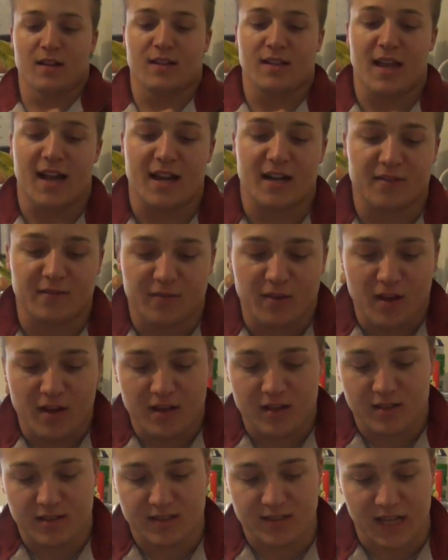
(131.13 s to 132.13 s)
Can of
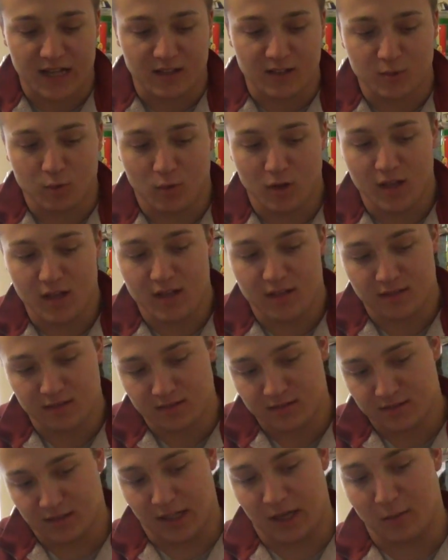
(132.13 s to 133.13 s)
solid white
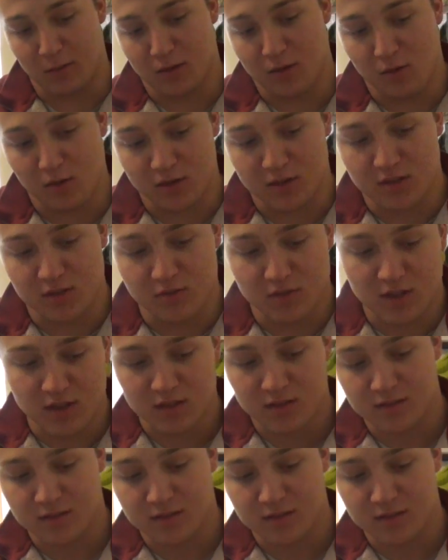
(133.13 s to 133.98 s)
albacore tuna.